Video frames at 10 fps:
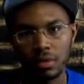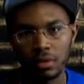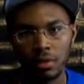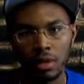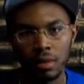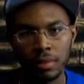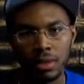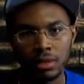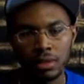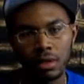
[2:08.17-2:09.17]
You know what I
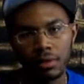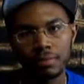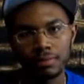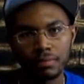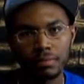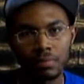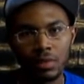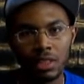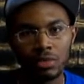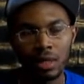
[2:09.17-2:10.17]
mean? So
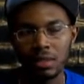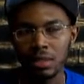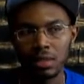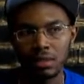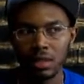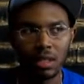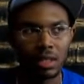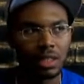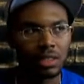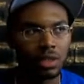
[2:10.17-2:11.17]
that's what I think
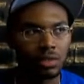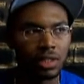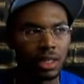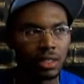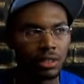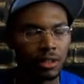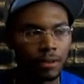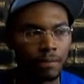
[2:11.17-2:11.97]
it's gonna take is if